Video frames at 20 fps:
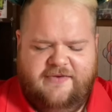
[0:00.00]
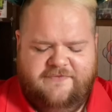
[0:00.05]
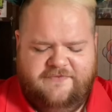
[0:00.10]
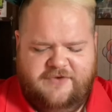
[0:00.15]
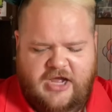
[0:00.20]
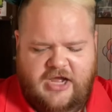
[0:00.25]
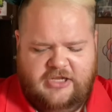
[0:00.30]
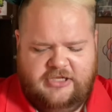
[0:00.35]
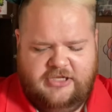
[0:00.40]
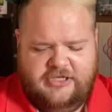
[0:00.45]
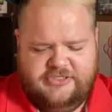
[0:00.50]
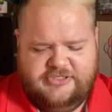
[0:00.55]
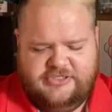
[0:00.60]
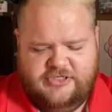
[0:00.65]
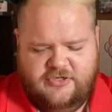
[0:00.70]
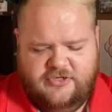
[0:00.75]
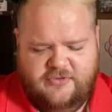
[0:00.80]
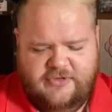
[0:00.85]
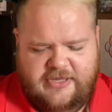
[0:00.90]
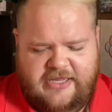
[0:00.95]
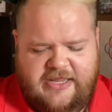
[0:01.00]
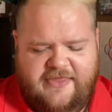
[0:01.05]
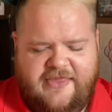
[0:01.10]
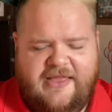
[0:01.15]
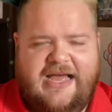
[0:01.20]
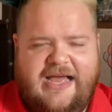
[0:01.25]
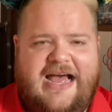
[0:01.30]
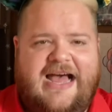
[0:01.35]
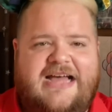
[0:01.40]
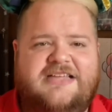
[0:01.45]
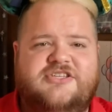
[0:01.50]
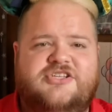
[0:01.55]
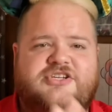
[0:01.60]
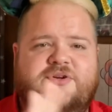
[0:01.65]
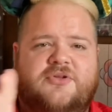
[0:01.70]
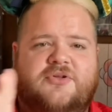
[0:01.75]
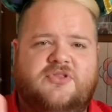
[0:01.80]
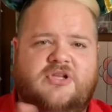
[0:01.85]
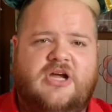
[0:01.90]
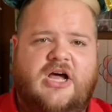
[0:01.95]
Nala, so anything that has to do
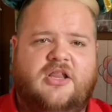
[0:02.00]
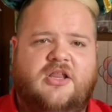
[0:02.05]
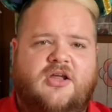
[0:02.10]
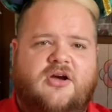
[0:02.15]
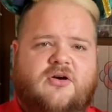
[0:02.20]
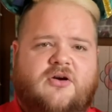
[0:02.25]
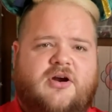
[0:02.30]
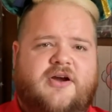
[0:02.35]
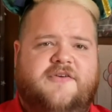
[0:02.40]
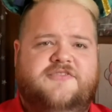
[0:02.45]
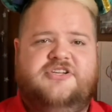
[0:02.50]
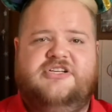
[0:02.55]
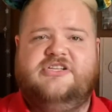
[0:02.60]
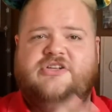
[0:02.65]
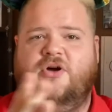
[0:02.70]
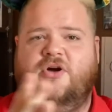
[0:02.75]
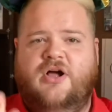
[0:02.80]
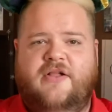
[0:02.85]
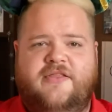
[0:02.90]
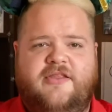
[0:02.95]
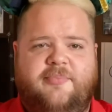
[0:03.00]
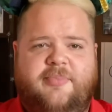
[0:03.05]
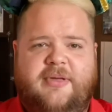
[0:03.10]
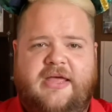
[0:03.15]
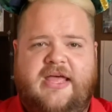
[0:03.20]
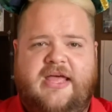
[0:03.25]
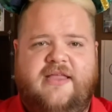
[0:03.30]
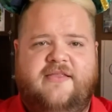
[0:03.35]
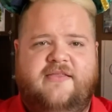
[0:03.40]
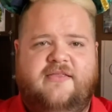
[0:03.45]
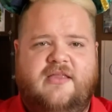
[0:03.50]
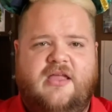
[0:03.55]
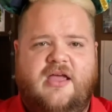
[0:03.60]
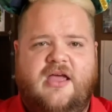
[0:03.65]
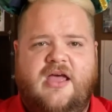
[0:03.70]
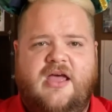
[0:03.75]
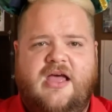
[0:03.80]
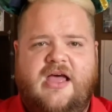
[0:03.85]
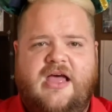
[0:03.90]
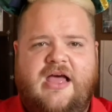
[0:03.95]
with Nala or if she's on the pin,
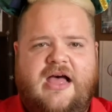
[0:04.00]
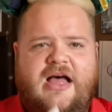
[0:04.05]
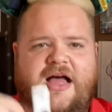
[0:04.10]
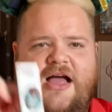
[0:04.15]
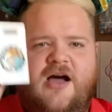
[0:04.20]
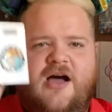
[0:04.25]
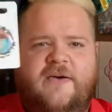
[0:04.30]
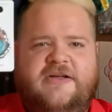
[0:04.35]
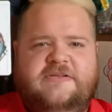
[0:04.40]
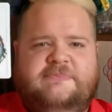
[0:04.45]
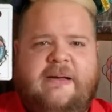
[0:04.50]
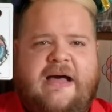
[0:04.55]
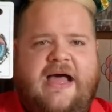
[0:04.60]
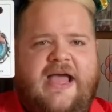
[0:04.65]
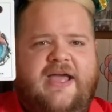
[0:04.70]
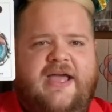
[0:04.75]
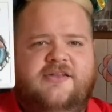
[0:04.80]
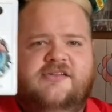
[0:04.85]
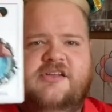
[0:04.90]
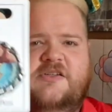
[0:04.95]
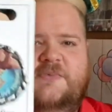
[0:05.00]
I always buy it just